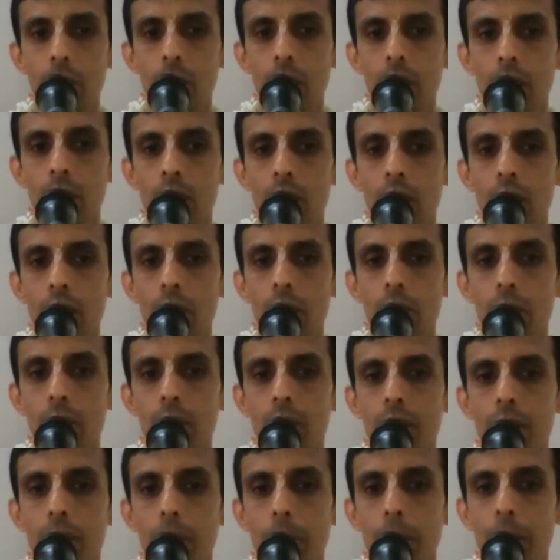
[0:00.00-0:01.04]
Dronacharya
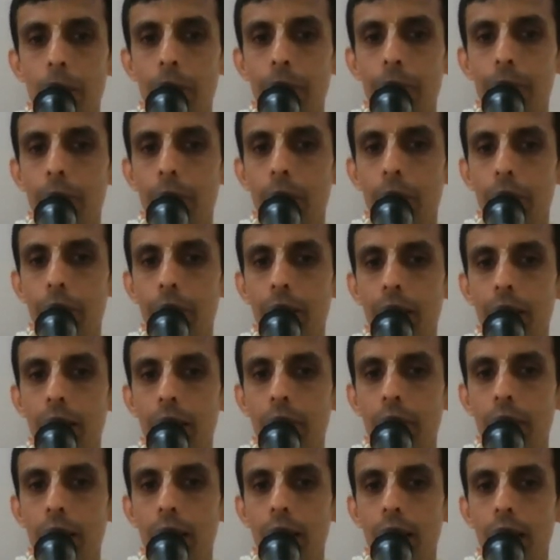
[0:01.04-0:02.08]
knew this
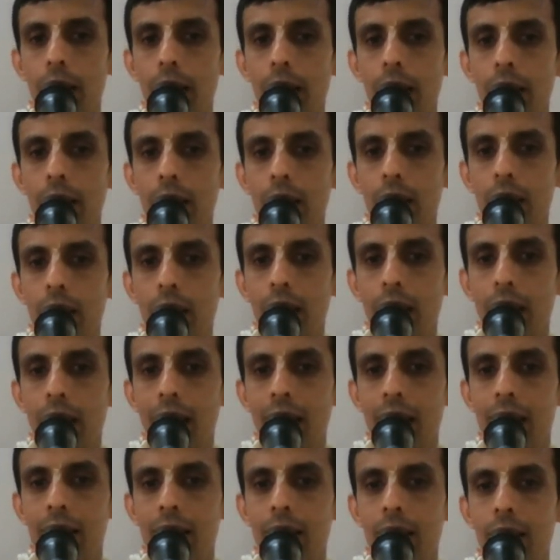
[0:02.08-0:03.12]
perfectly well, and yet
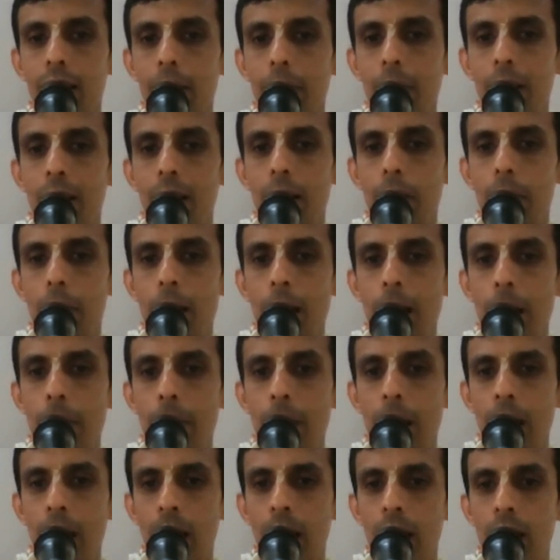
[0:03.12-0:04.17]
as a liberal
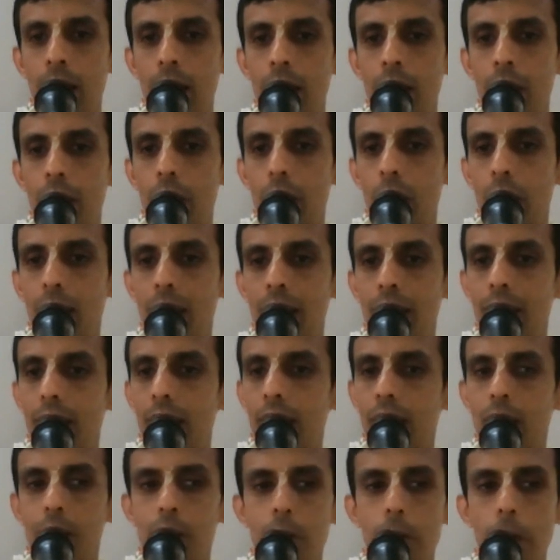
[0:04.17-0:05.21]
Brahmana, he did not
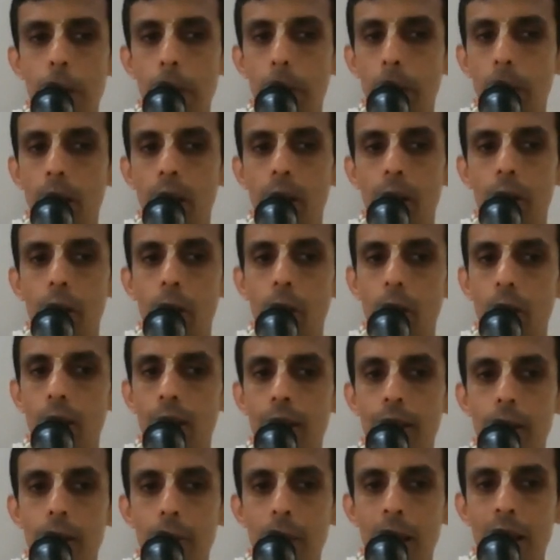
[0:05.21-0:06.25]
hesitate to impart
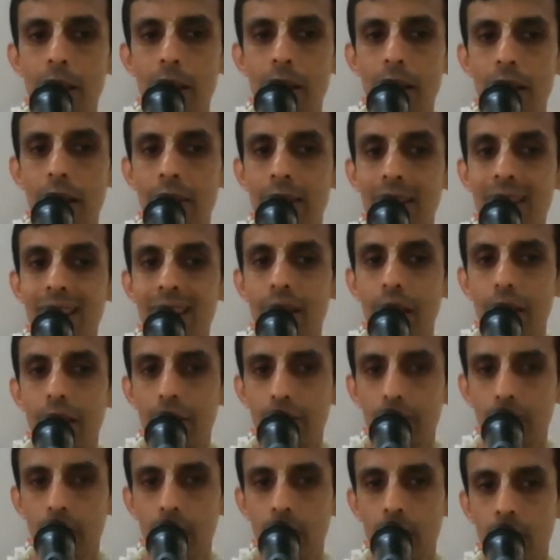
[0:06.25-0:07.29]
all his military
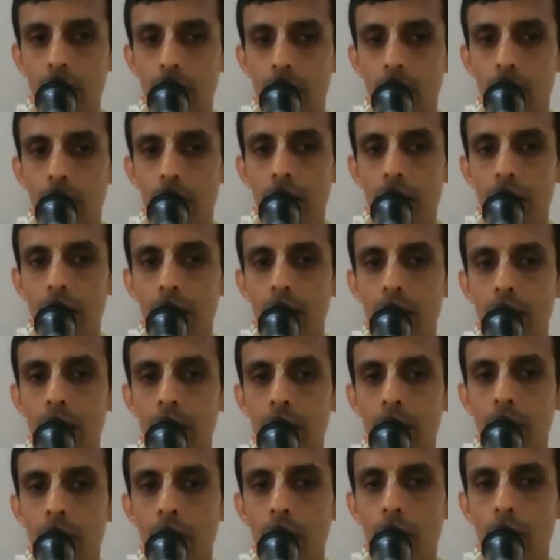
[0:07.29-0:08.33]
secrets. When the
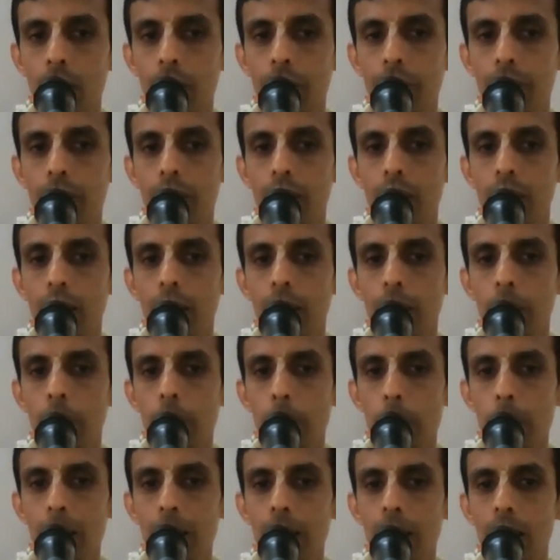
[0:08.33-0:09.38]
son of
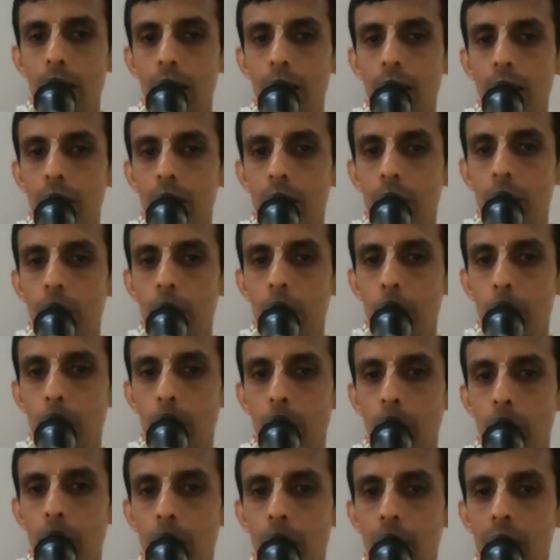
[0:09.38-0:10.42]
Drupada,
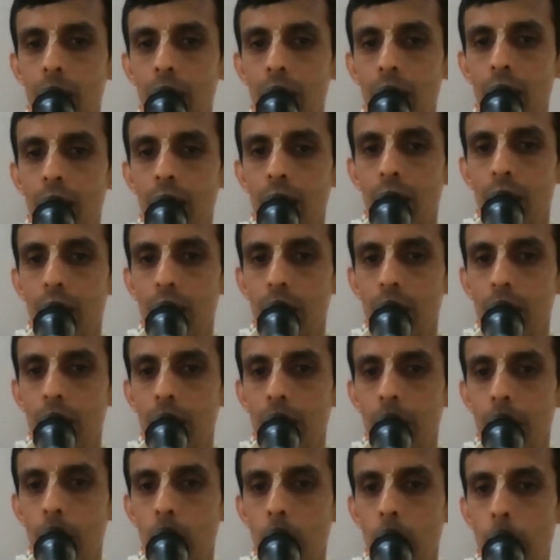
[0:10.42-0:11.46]
Drishtadyumna, was
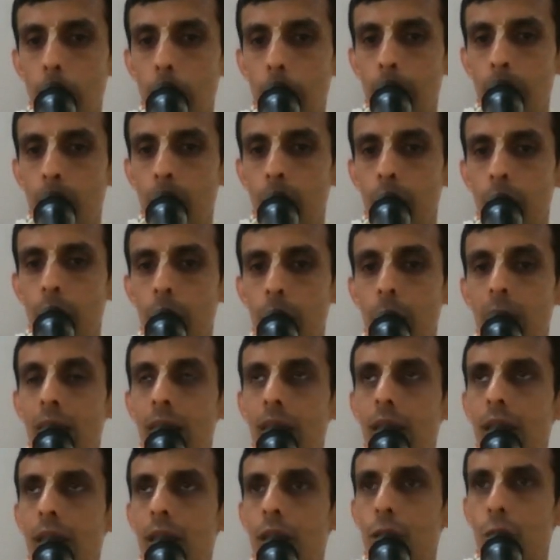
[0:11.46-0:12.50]
entrusted to him for
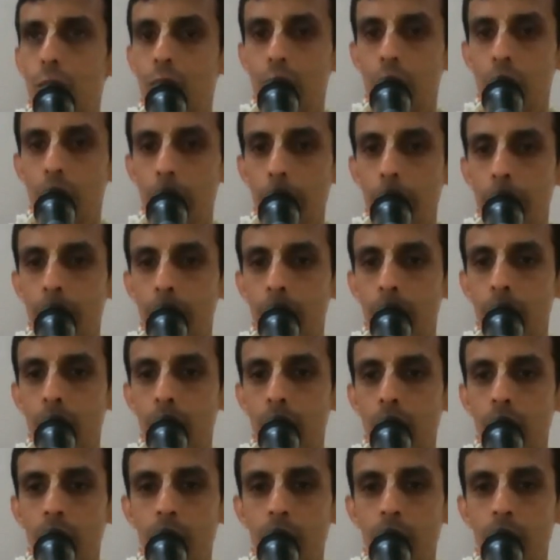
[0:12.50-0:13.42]
military education.